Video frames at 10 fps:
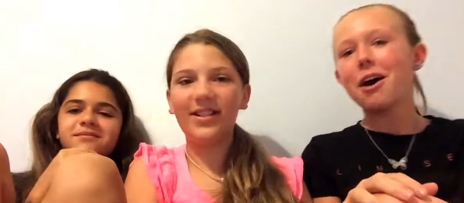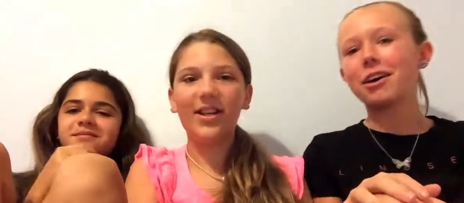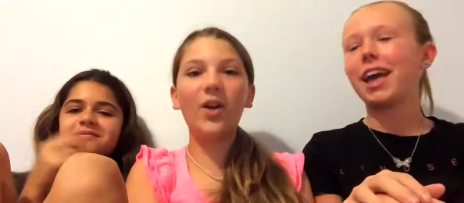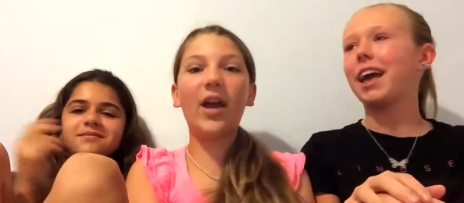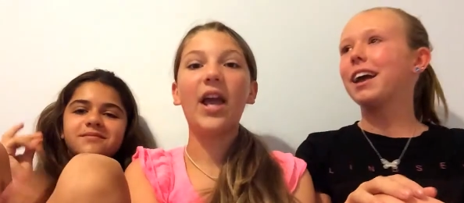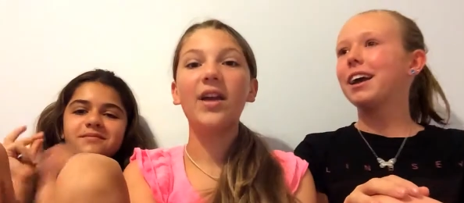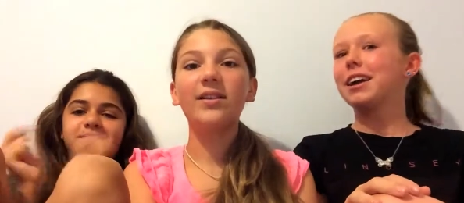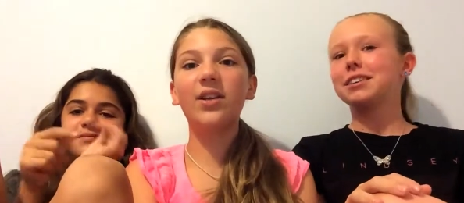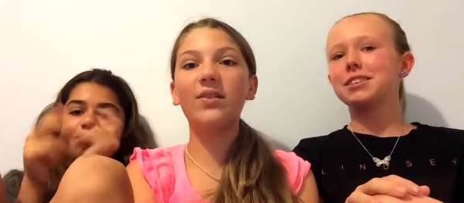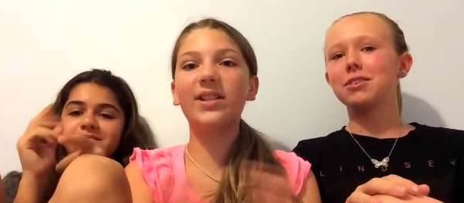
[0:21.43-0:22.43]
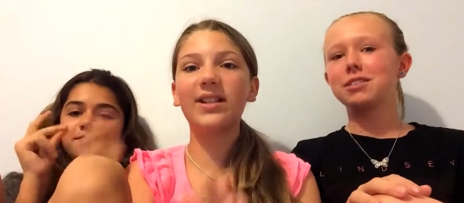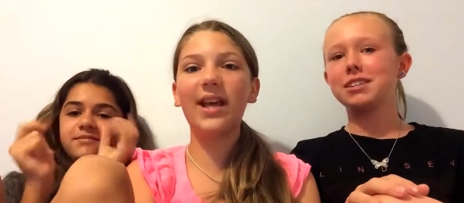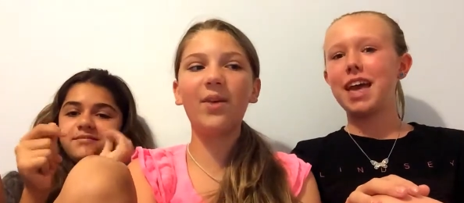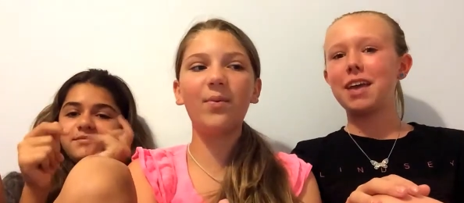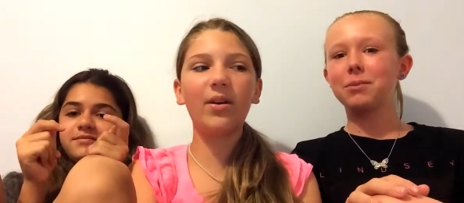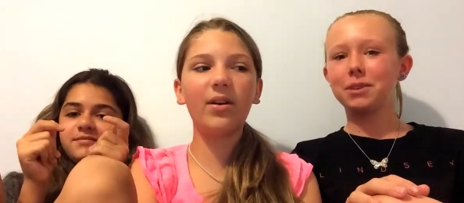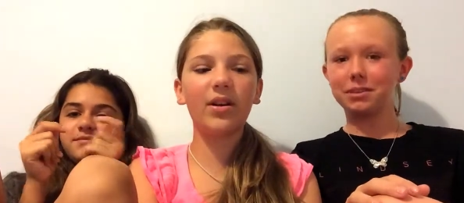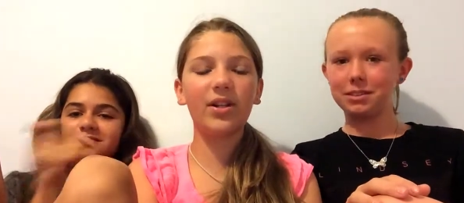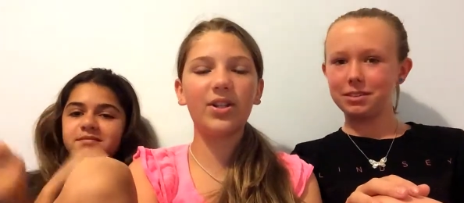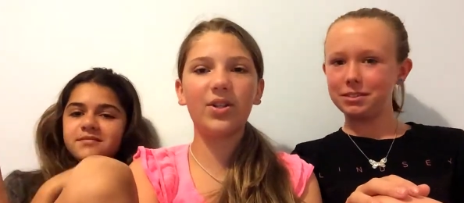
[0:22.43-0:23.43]
Speaker 1: Okay. Okay. So, so today, today, we're
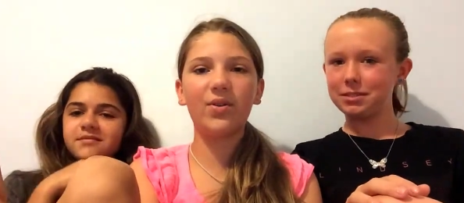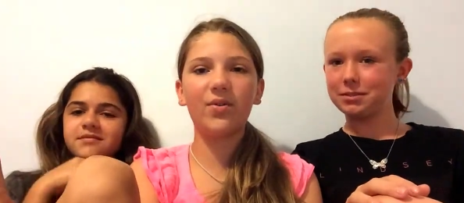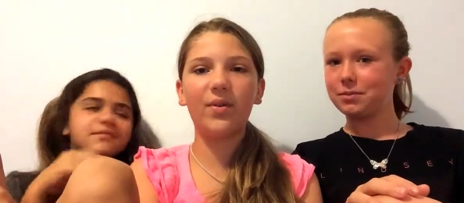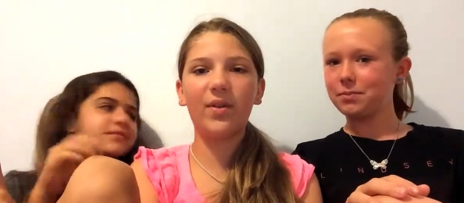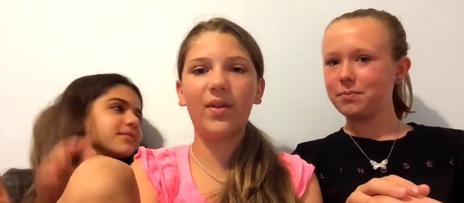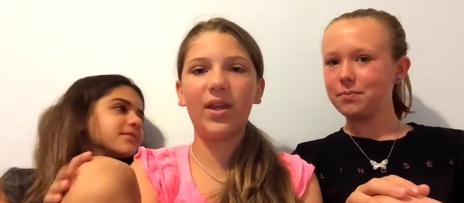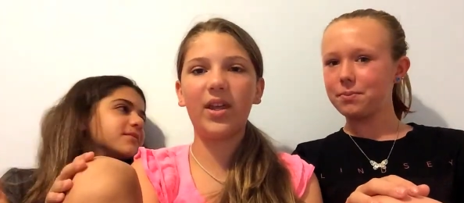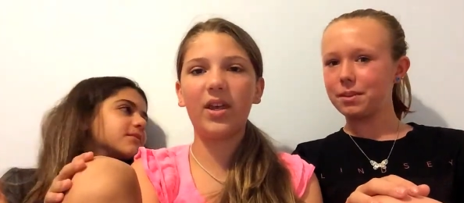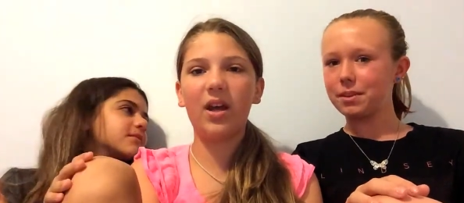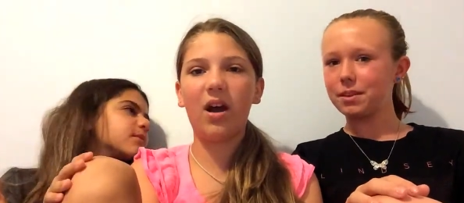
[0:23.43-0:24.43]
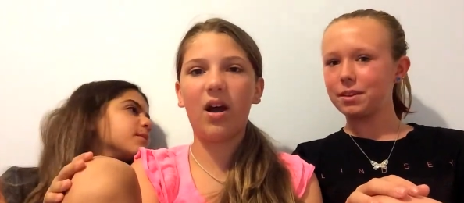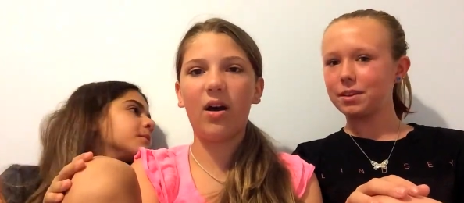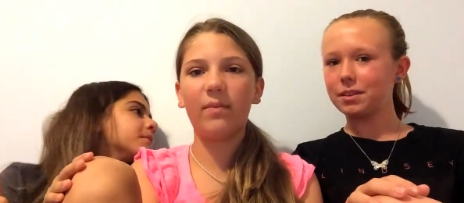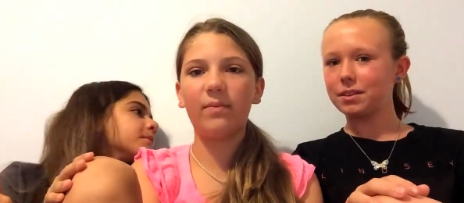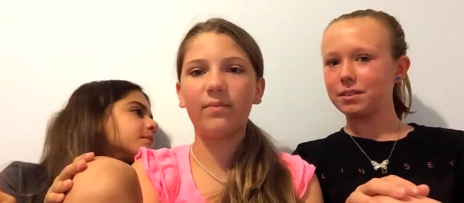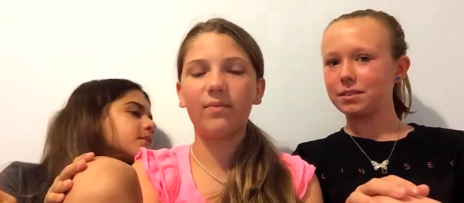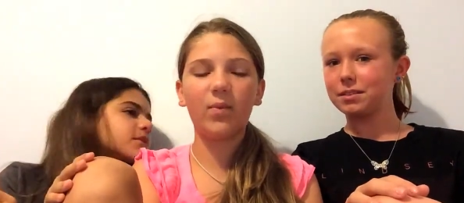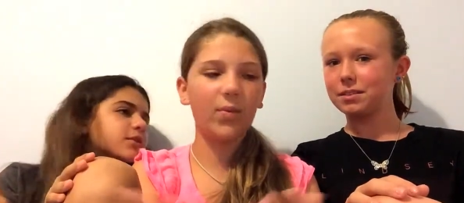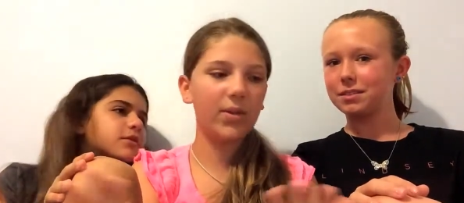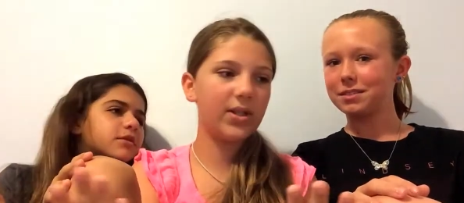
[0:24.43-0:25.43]
gonna do the um,
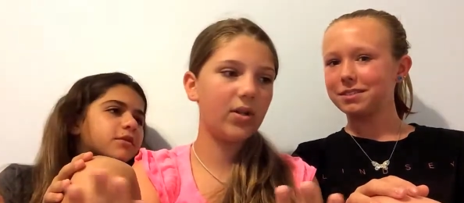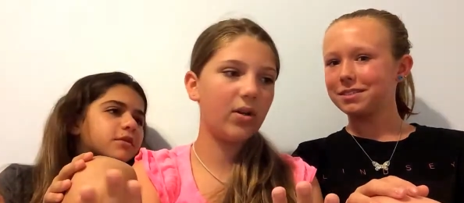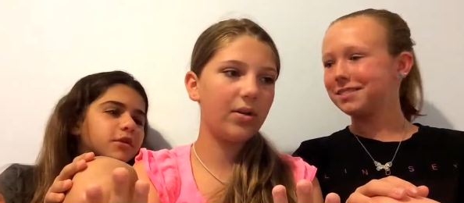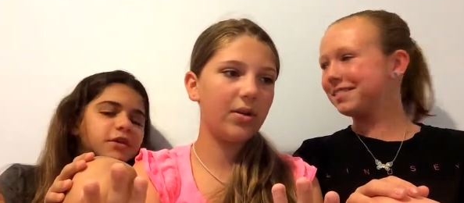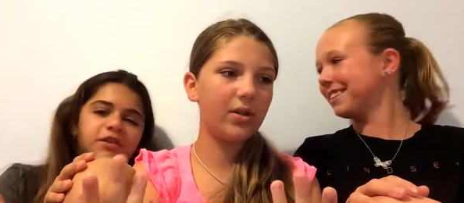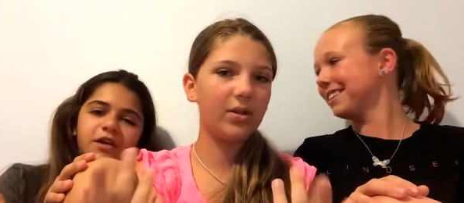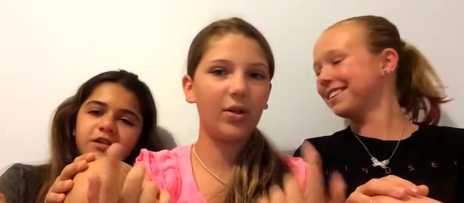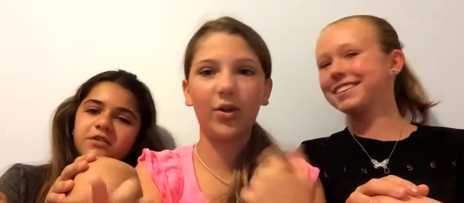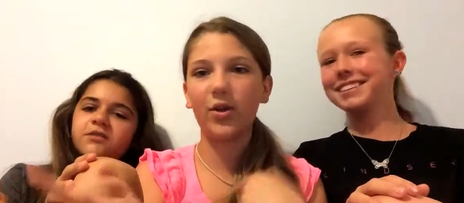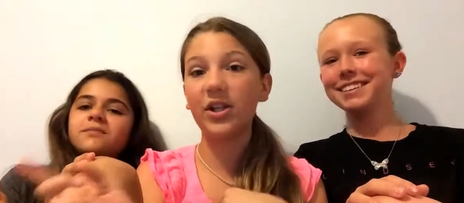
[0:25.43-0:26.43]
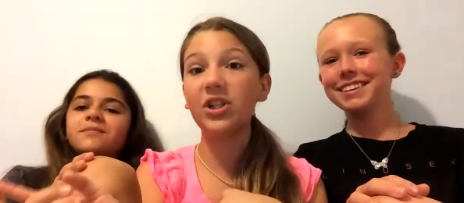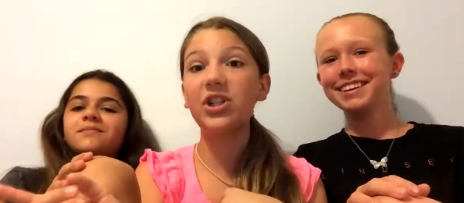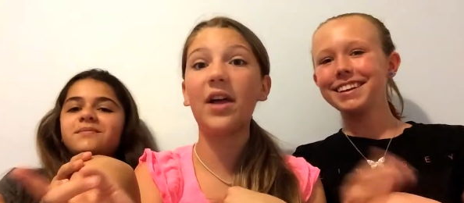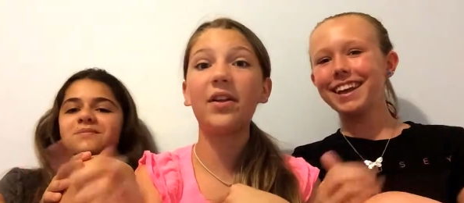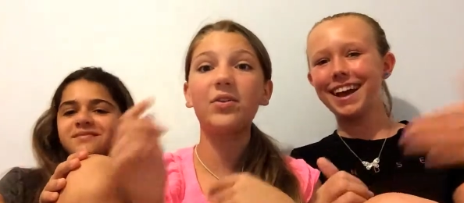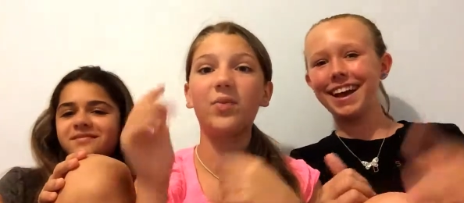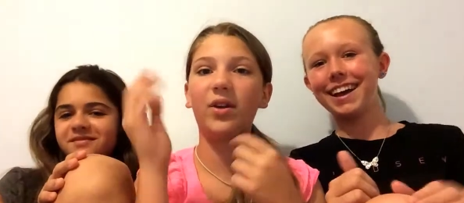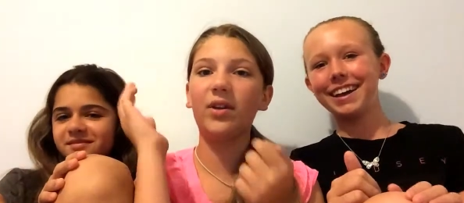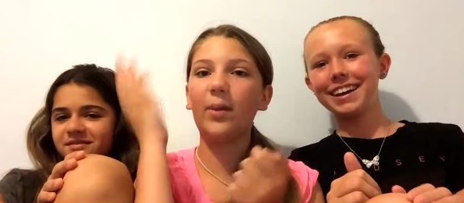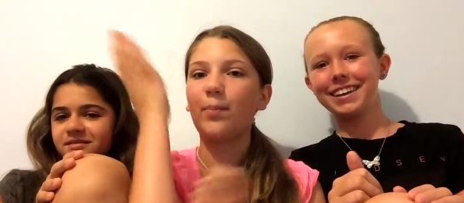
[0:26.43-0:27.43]
what's it called? Cookie the challenge. Co- cookie challenge yeah.
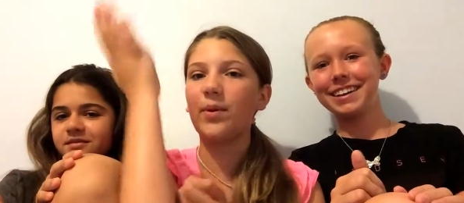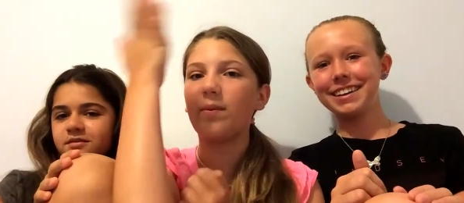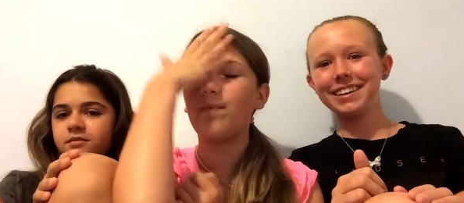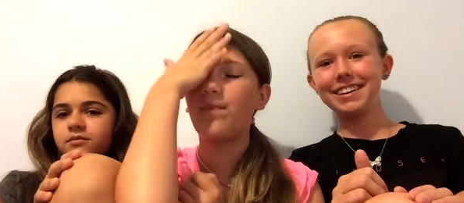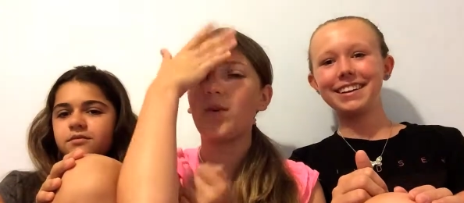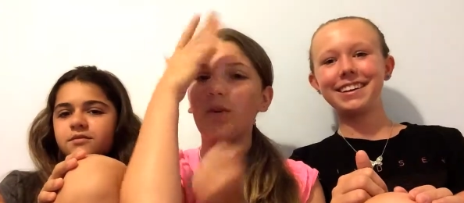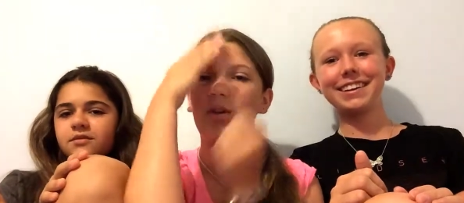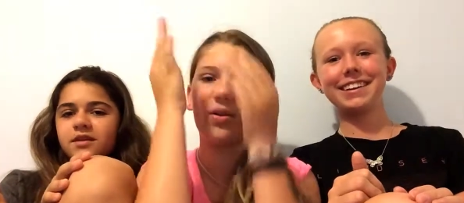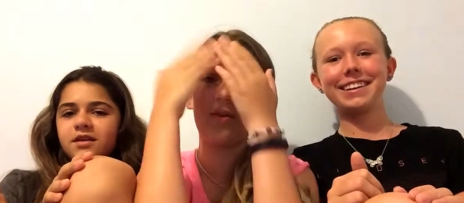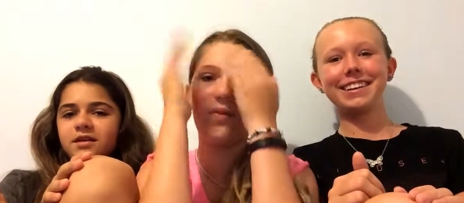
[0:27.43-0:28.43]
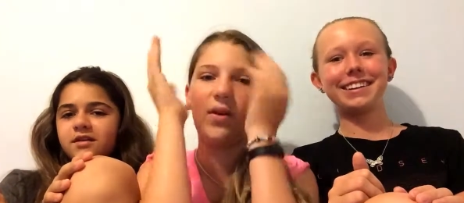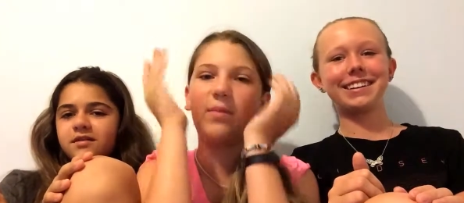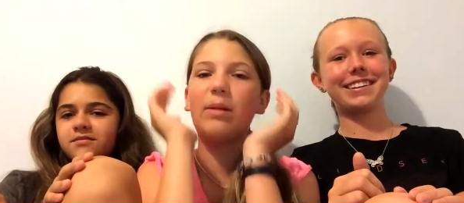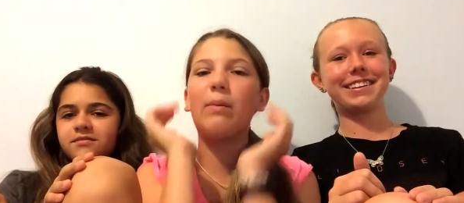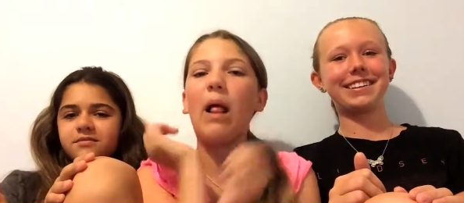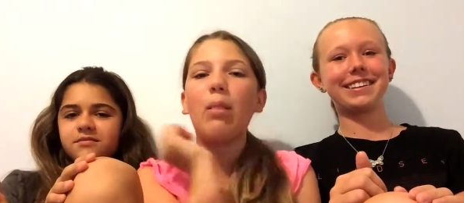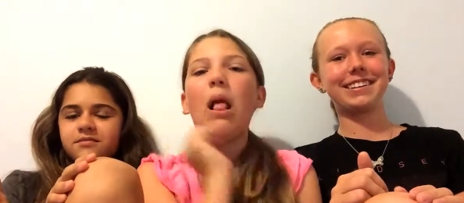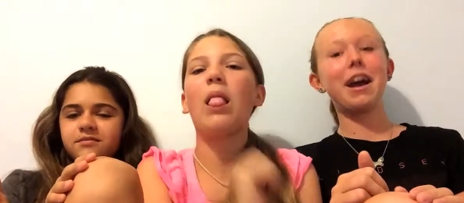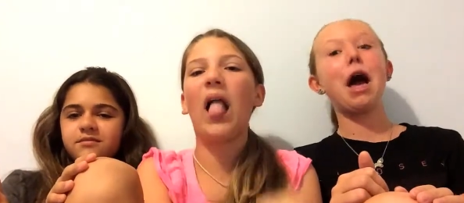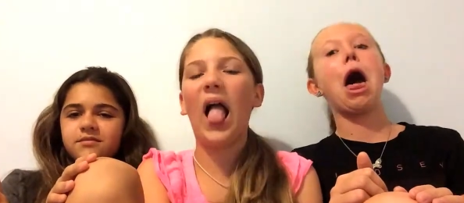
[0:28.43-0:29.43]
where you like put a cookie on the floor yeah. and blah
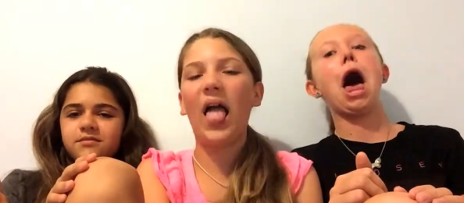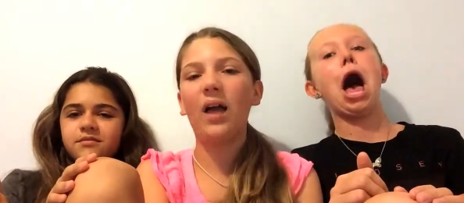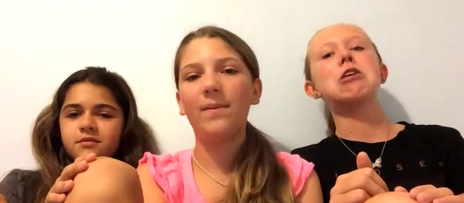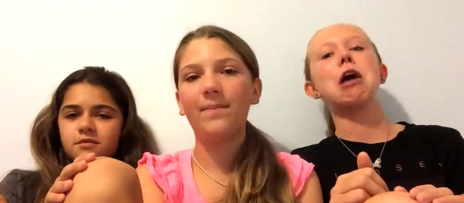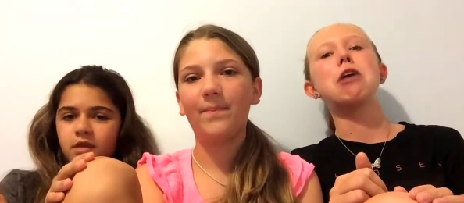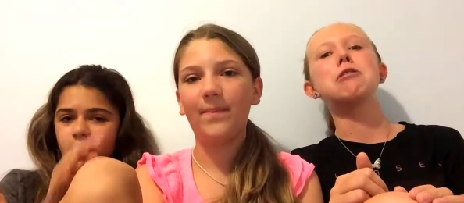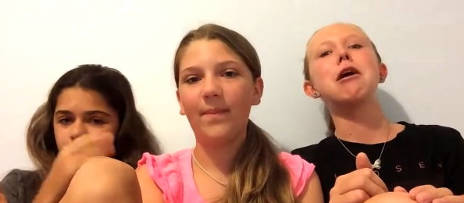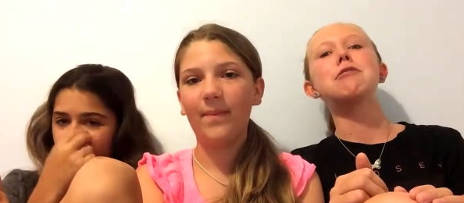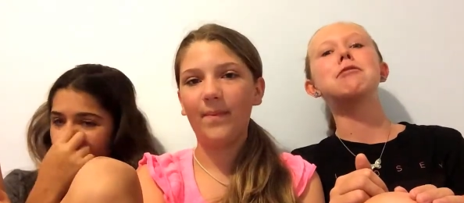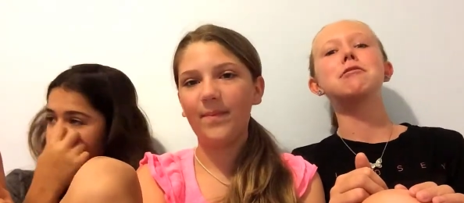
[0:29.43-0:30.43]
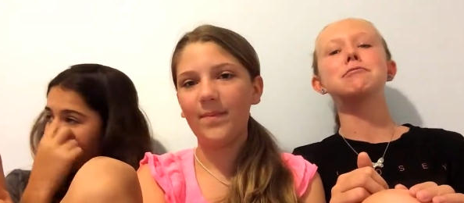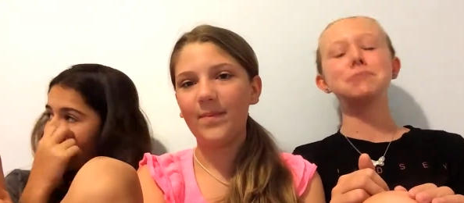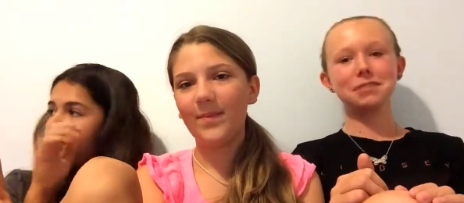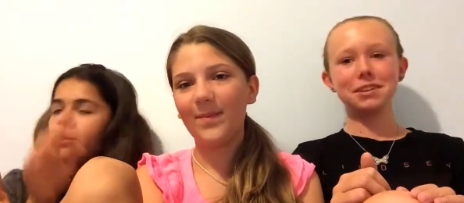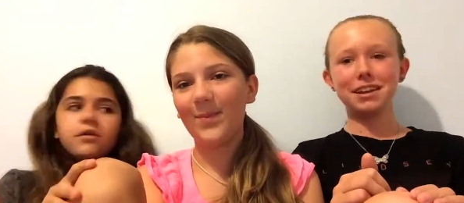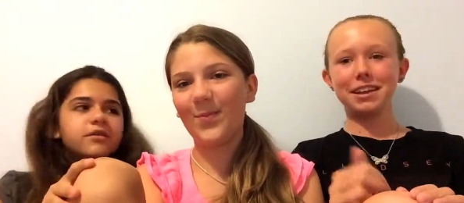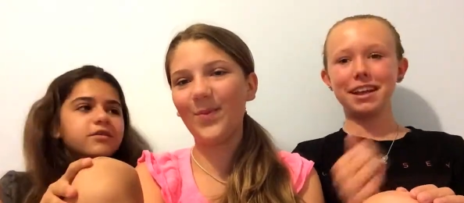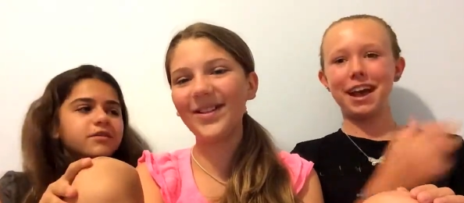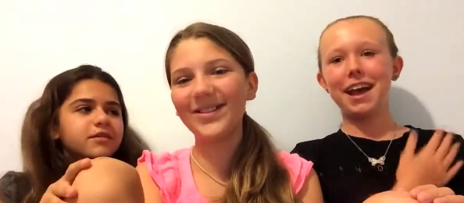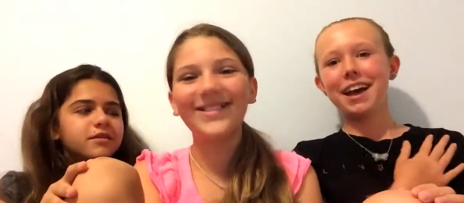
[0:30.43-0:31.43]
blah blah. Oh. That crap.
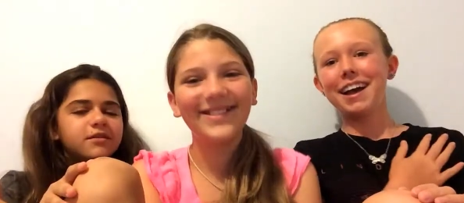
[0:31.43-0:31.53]
Yeah.